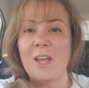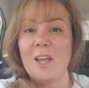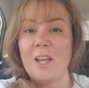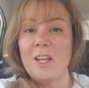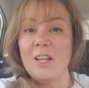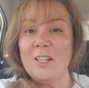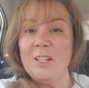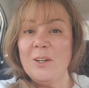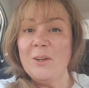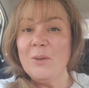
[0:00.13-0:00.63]

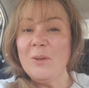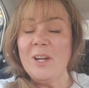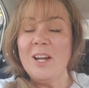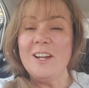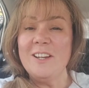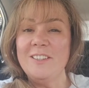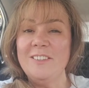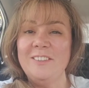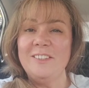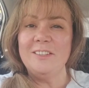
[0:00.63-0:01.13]
Hello
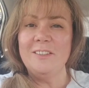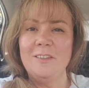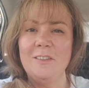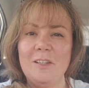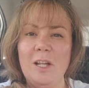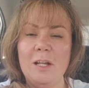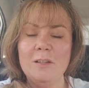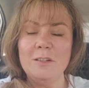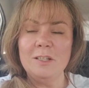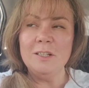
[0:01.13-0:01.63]
guys, this is
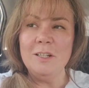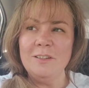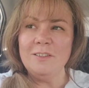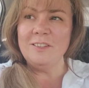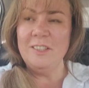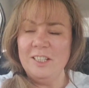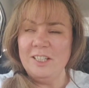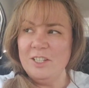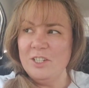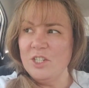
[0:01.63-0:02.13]

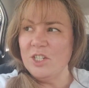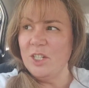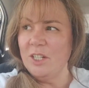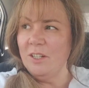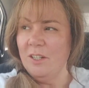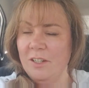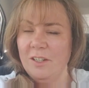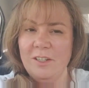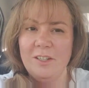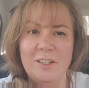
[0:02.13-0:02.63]
Anastasia